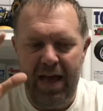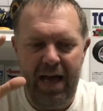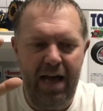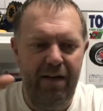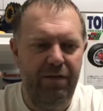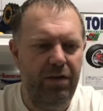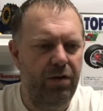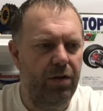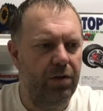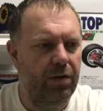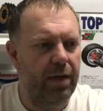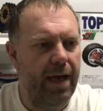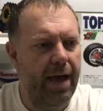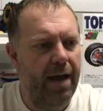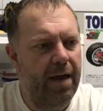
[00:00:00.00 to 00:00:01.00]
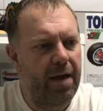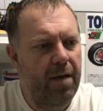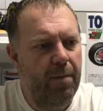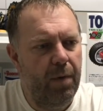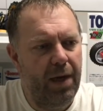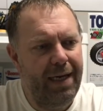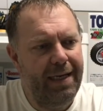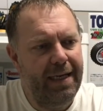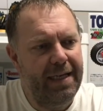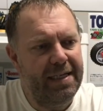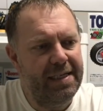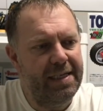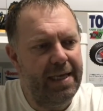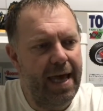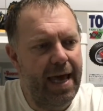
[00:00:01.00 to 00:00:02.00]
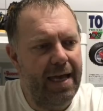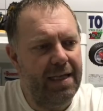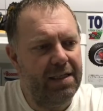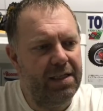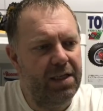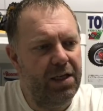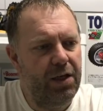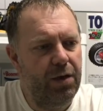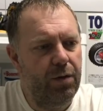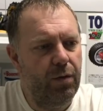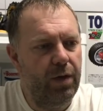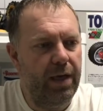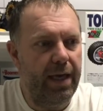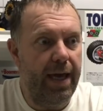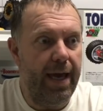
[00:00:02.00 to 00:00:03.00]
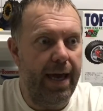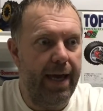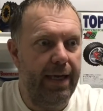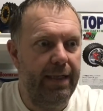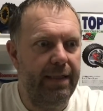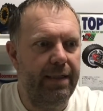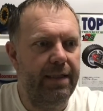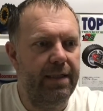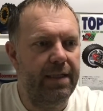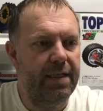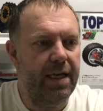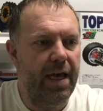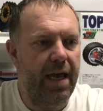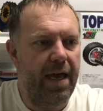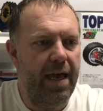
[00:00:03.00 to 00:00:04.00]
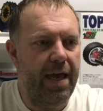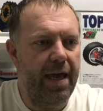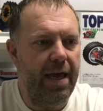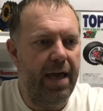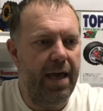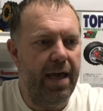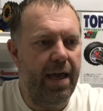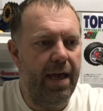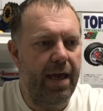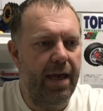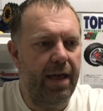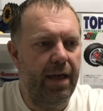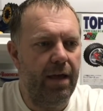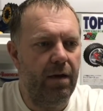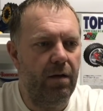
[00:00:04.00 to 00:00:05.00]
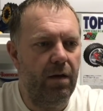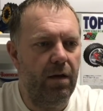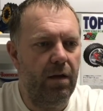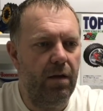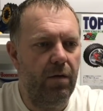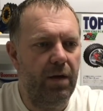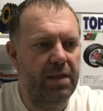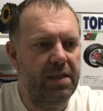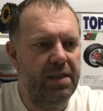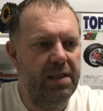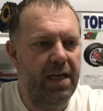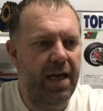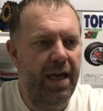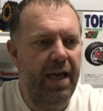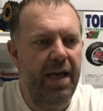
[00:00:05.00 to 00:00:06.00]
I haven't done that. But in this set, you get what does it say?